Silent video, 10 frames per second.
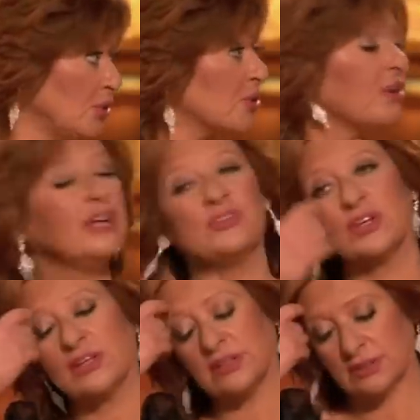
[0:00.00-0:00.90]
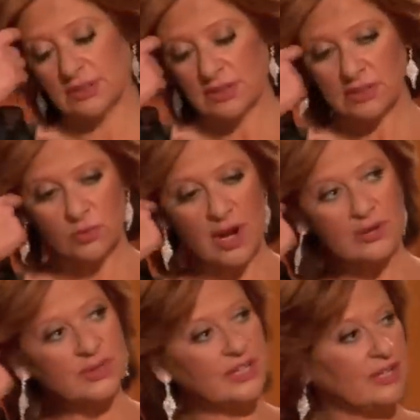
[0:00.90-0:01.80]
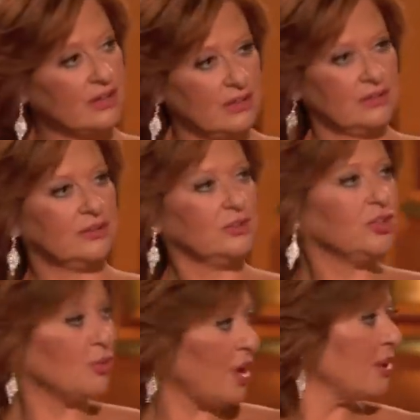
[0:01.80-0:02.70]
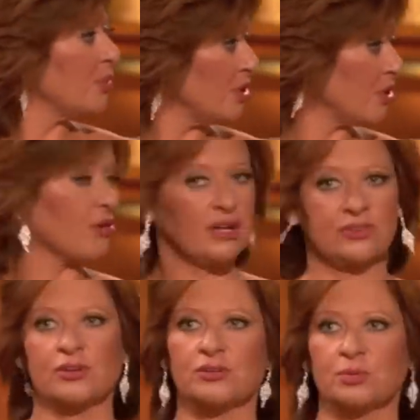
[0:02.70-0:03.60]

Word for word: Well, it's just obvious to Joe and me that she's jealous of my